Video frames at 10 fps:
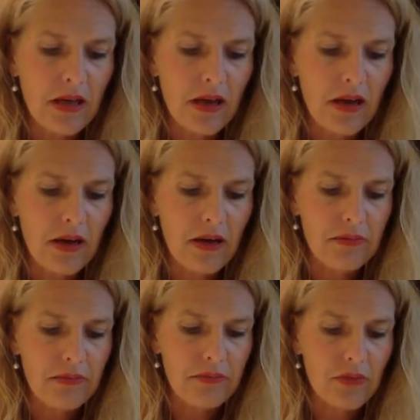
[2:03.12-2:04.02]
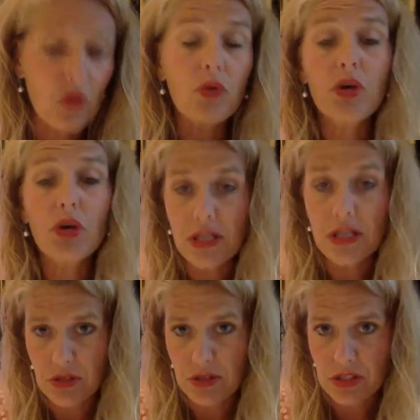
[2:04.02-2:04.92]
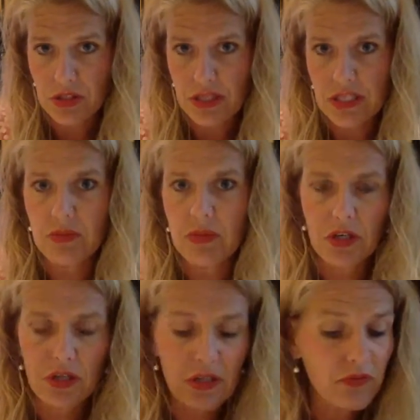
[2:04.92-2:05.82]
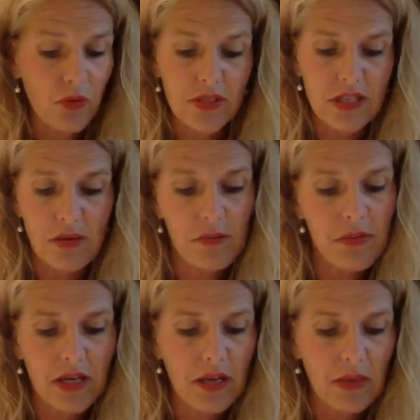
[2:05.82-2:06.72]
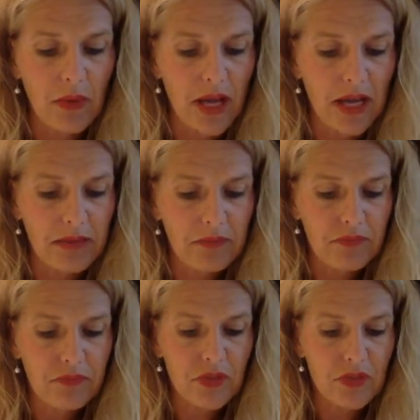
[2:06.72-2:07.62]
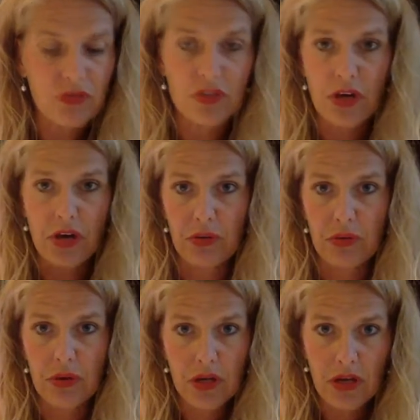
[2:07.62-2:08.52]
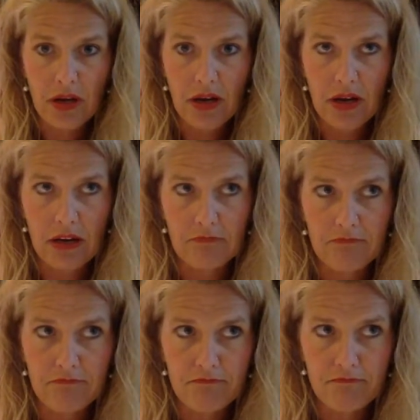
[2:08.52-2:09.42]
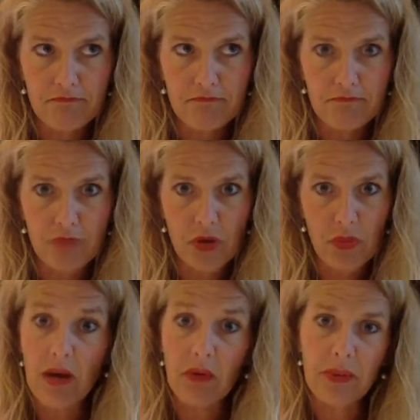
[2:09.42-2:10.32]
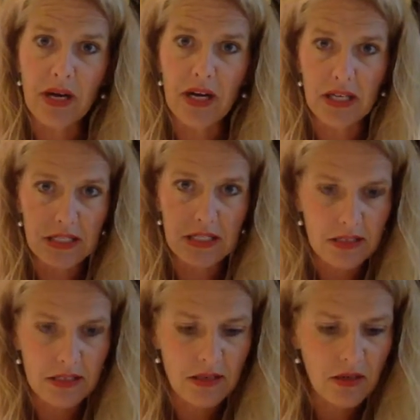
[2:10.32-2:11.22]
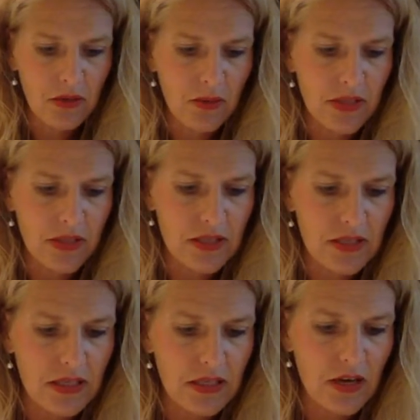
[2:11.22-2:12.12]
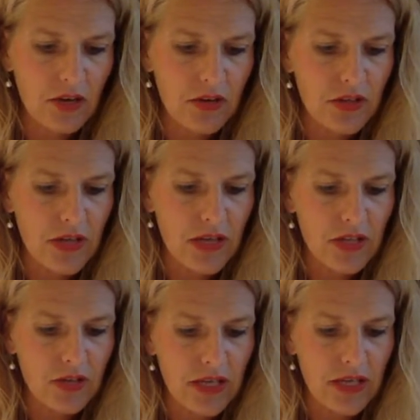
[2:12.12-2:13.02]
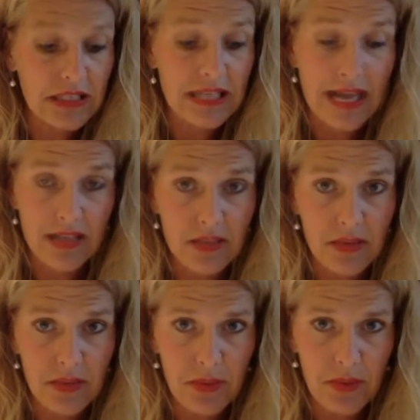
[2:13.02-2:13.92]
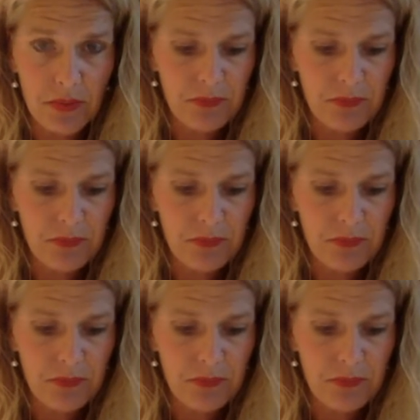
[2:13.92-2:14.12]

Could enter into treaties, but couldn't enforce them in any way. So just no power behind what they signed. Congress could not directly tax the people.